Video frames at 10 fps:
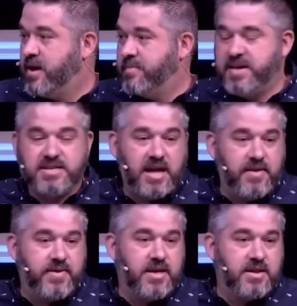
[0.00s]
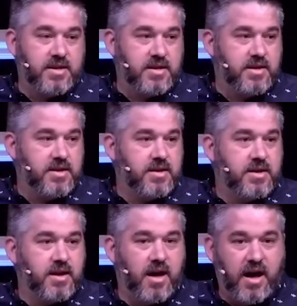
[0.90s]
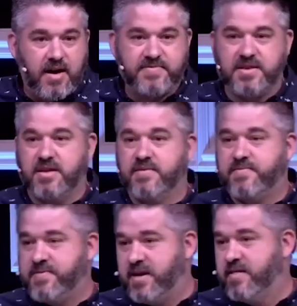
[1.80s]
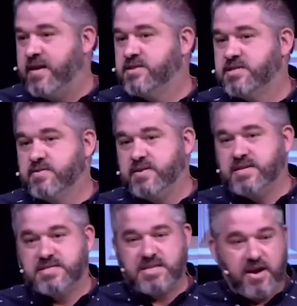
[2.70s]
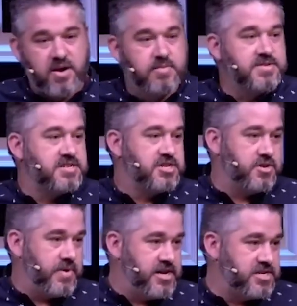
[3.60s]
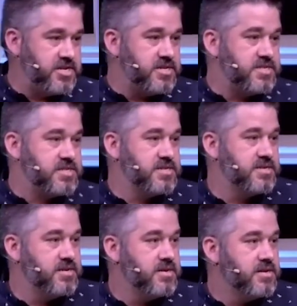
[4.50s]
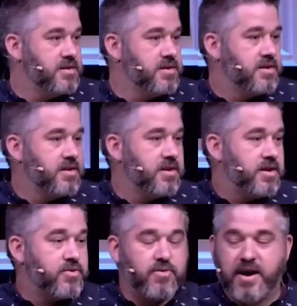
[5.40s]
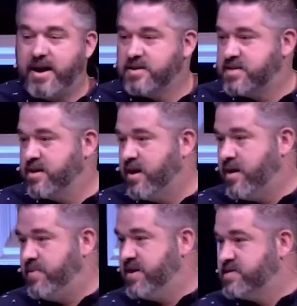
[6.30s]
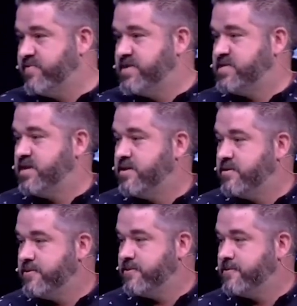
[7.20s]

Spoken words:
I mean, David often fell into these terrible situations and cried out to God because of his sin.